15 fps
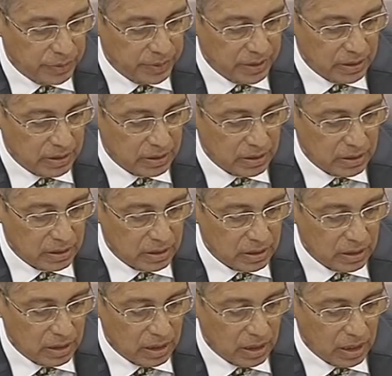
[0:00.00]
Now, it's been
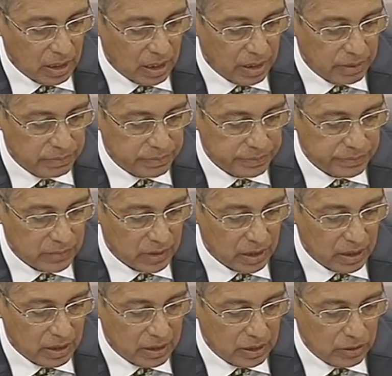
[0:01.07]

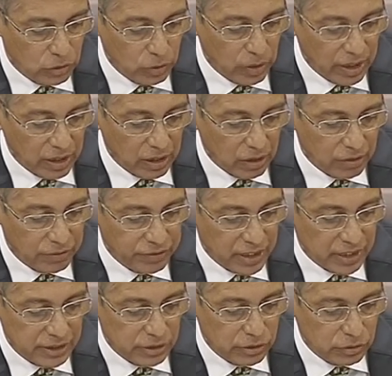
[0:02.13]

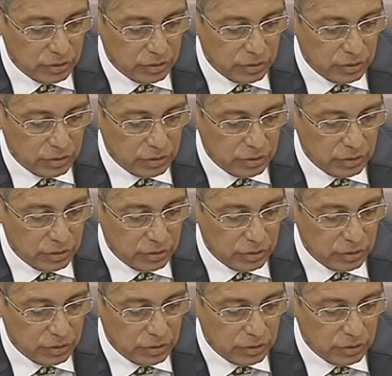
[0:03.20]
2.5